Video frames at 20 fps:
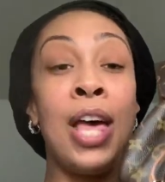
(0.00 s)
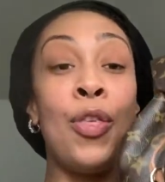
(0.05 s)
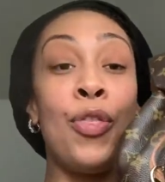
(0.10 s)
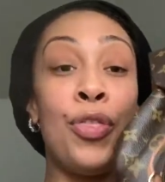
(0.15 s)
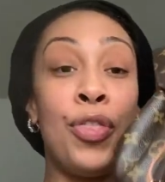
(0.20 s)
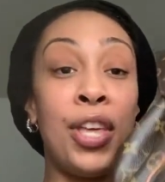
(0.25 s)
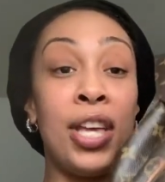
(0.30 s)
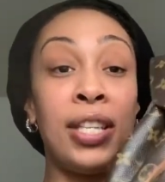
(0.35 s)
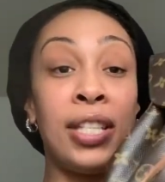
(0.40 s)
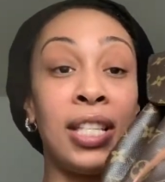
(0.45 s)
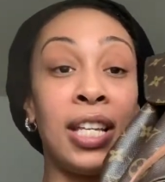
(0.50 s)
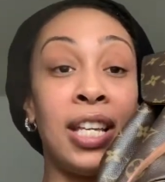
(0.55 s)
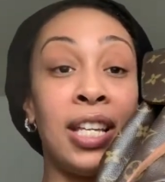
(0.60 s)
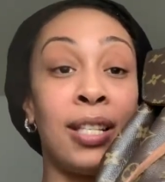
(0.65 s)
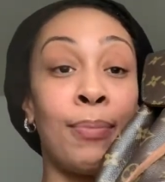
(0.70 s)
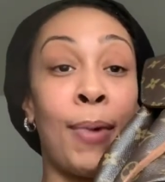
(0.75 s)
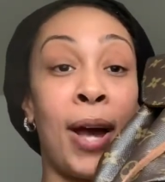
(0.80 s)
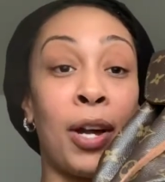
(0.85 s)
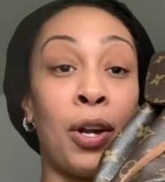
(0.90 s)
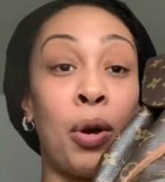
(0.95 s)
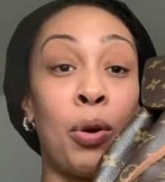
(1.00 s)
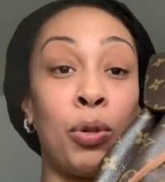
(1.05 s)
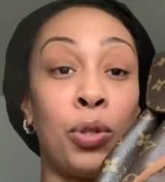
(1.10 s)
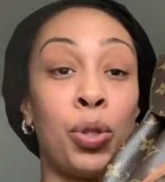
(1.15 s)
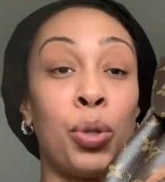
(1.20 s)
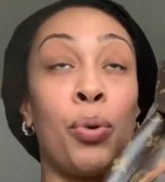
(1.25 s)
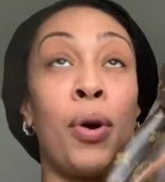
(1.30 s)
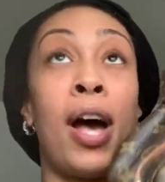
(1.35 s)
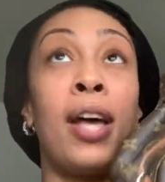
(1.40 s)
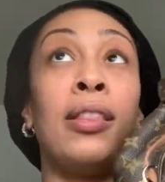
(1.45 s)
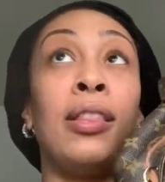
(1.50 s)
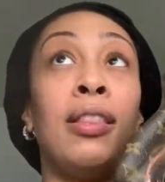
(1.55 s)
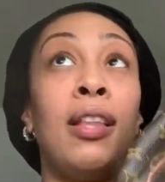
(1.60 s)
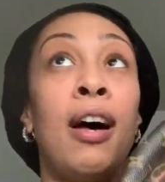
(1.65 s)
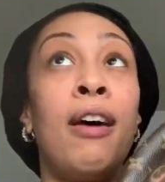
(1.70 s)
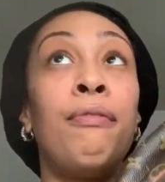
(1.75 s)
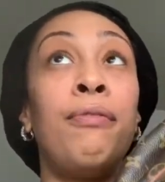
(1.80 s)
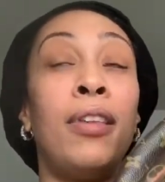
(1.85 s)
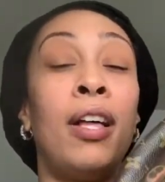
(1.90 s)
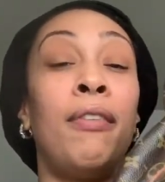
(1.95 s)
This is my go-to. I
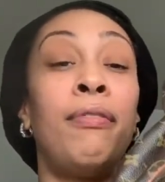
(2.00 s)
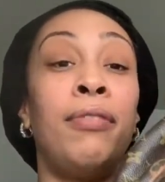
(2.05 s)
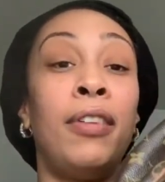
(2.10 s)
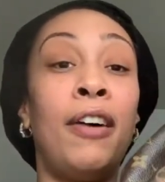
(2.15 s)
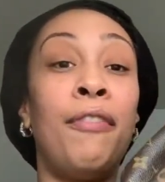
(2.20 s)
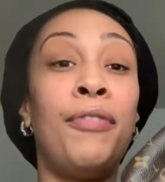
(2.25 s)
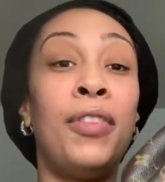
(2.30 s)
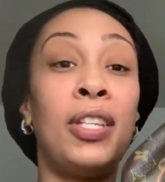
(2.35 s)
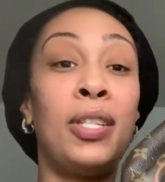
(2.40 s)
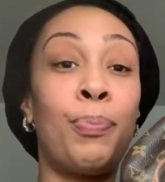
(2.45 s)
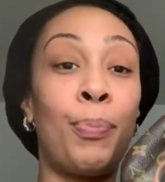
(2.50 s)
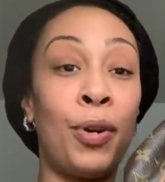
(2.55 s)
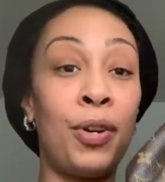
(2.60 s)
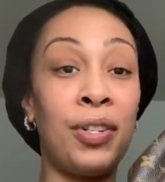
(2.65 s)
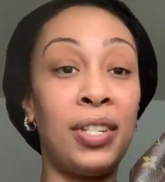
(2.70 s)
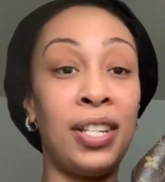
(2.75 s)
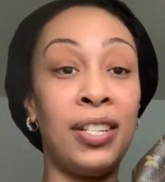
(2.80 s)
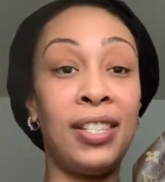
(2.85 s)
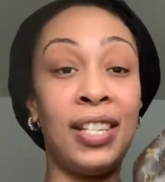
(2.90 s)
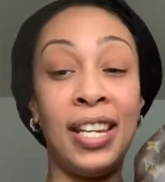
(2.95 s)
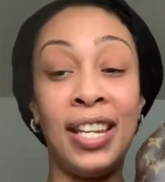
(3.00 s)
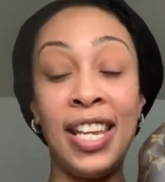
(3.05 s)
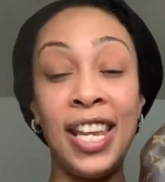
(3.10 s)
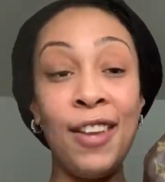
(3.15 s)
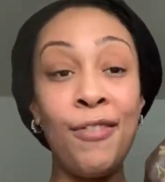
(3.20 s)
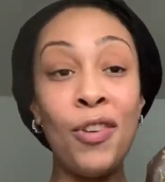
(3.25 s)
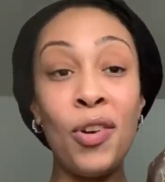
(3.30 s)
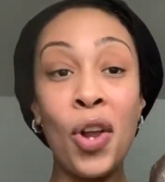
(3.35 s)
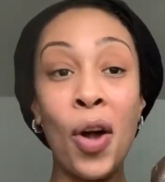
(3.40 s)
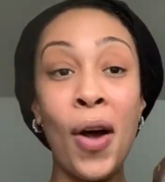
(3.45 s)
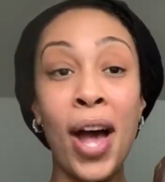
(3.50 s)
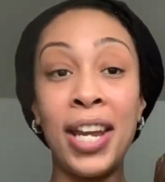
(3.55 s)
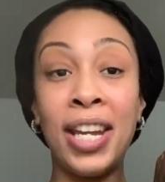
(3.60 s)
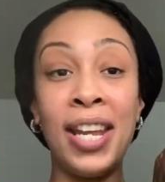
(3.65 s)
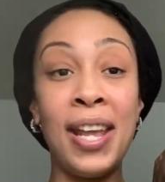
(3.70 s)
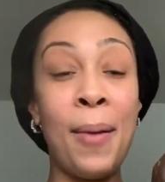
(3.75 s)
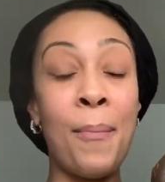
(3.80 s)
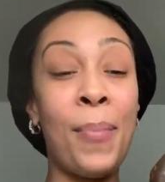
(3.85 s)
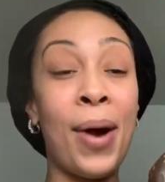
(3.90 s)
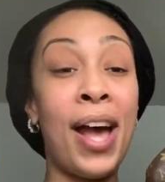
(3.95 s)
love this purchase. And even though I
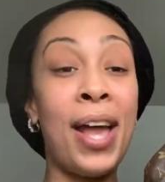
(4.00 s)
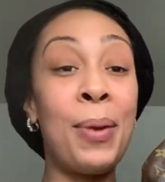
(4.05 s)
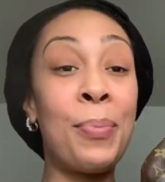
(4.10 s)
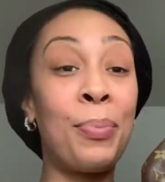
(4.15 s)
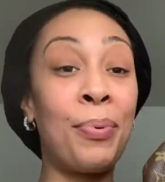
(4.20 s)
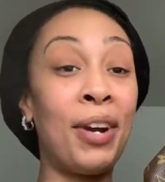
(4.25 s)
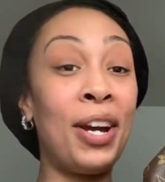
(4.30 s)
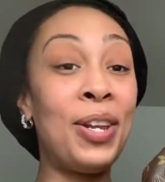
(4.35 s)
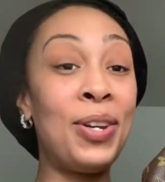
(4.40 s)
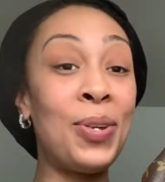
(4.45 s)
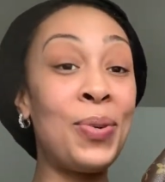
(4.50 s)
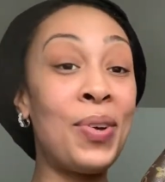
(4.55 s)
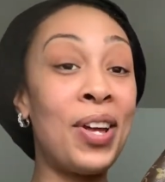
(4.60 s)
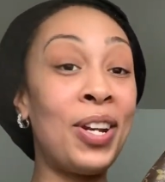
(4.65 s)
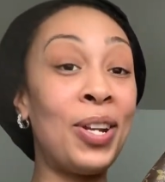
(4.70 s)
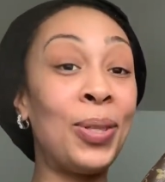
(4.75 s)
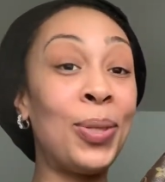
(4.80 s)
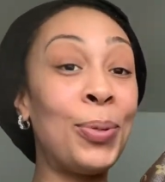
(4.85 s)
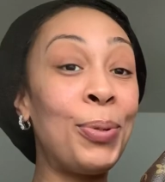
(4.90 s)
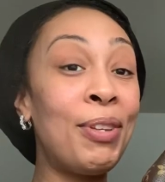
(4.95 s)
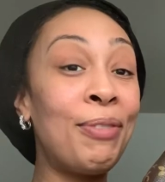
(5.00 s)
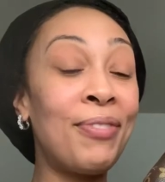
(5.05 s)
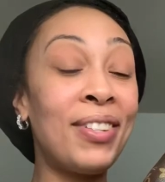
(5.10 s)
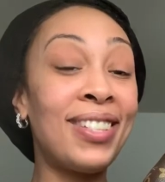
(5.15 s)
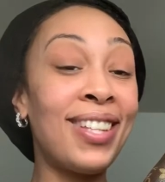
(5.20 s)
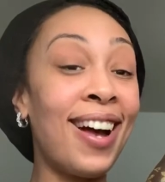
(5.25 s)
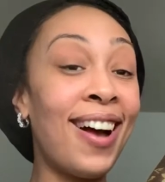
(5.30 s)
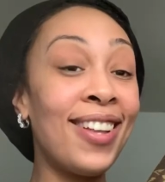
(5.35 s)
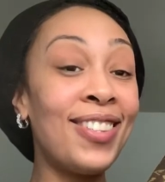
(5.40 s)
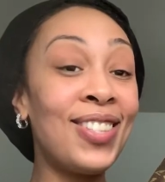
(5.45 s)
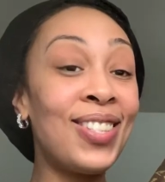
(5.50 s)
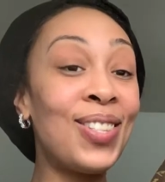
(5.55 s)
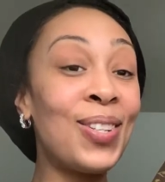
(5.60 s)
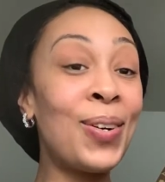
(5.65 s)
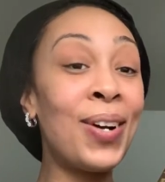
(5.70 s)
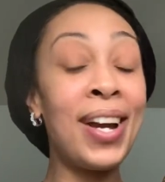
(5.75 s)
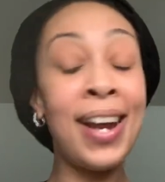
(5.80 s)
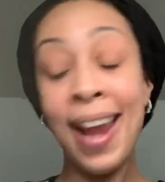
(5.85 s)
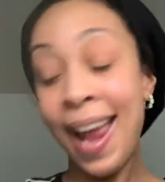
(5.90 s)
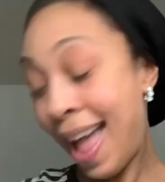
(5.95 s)
didn't buy it brand new in a Louis Vuitton
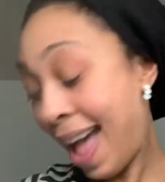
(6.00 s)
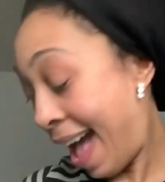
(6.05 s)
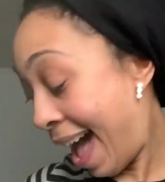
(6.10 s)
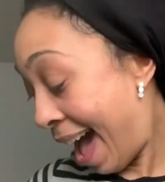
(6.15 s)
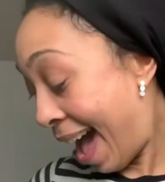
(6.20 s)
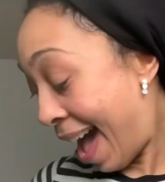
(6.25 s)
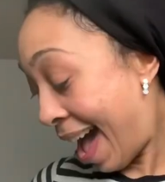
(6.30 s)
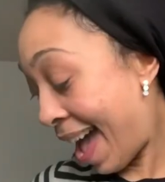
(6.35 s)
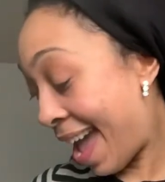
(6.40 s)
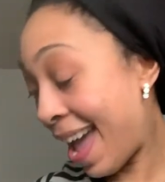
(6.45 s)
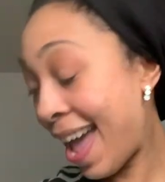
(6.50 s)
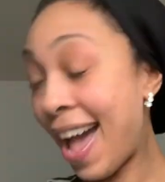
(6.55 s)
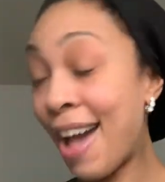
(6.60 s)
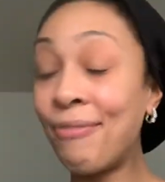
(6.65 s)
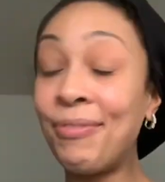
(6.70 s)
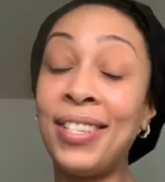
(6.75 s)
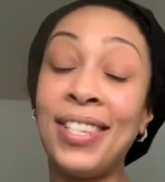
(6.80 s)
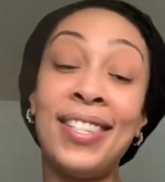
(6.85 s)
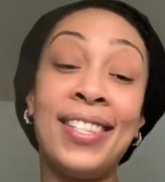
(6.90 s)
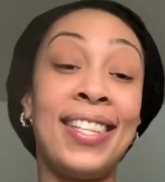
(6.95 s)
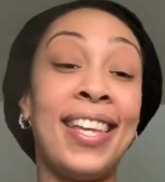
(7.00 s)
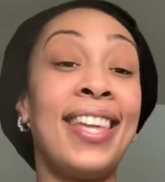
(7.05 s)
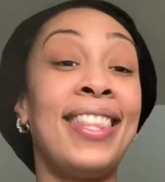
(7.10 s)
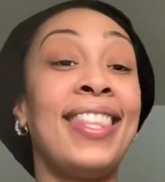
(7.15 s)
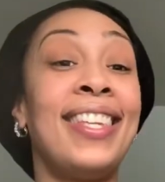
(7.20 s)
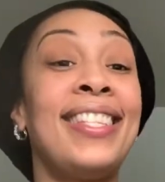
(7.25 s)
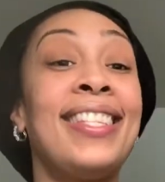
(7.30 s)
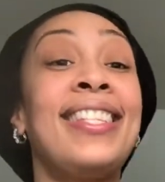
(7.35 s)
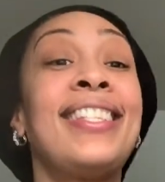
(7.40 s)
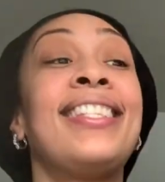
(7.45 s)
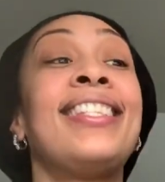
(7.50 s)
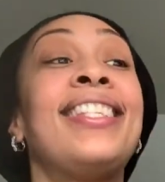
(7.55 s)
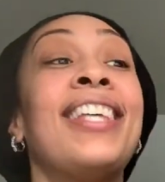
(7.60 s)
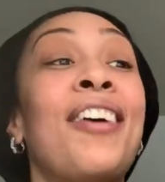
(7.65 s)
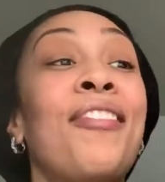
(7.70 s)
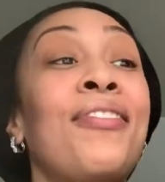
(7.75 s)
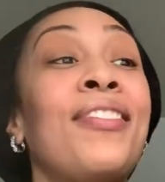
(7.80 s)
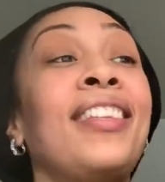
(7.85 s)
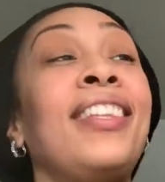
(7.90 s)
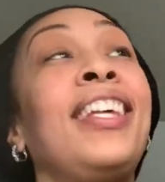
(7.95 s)
store, I have to say this is
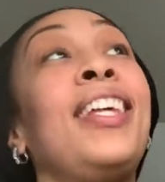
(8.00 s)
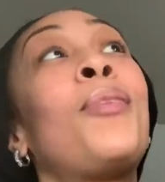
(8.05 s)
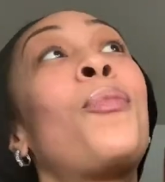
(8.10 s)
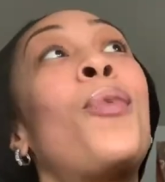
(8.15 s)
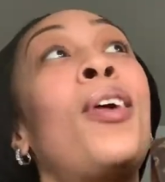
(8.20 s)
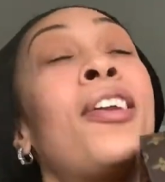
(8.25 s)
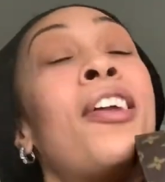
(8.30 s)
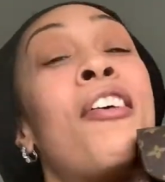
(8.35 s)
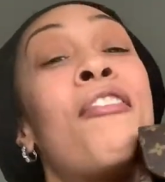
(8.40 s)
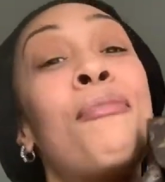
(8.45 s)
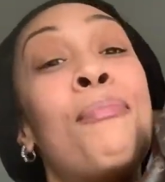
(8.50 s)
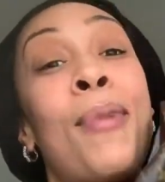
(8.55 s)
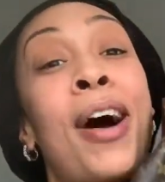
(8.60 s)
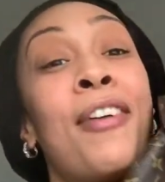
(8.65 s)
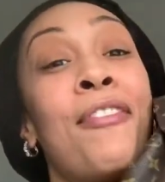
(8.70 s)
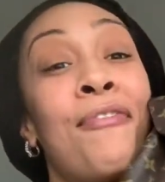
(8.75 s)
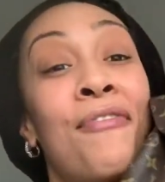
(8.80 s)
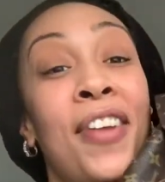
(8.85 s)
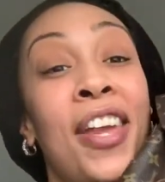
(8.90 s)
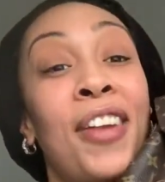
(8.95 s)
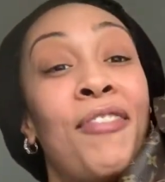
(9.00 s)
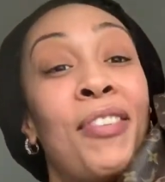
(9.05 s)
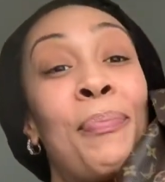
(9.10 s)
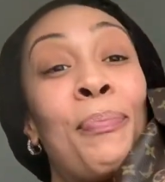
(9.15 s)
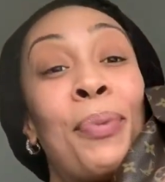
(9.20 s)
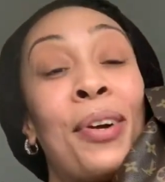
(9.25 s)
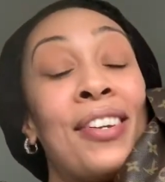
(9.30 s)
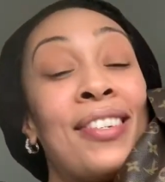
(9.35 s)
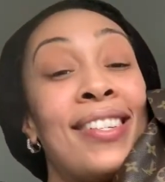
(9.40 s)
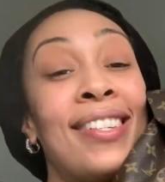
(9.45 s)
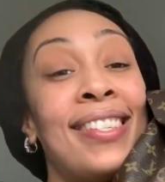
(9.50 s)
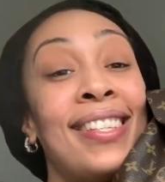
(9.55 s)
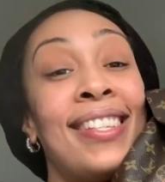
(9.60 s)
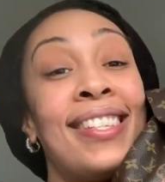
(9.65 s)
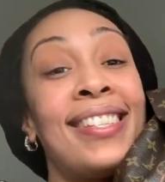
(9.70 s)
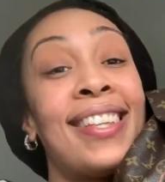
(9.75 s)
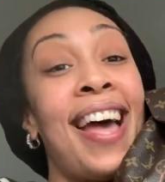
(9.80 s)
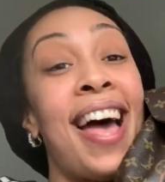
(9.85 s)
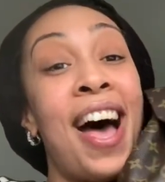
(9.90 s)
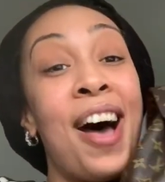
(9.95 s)
definitely one of my favorite
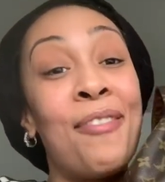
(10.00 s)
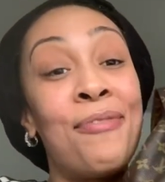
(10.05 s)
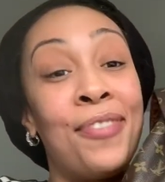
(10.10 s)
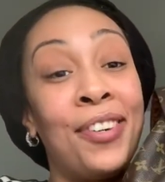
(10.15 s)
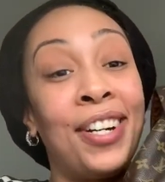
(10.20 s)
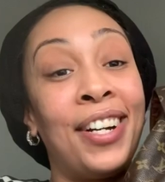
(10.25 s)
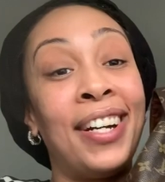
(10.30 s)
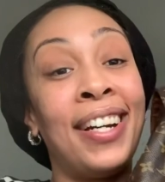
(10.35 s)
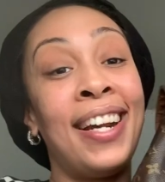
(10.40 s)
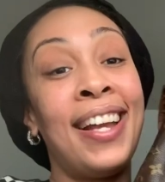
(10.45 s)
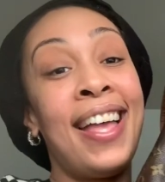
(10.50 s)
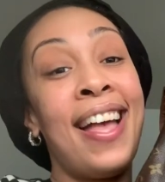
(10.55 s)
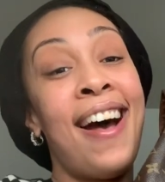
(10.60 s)
purchases ever.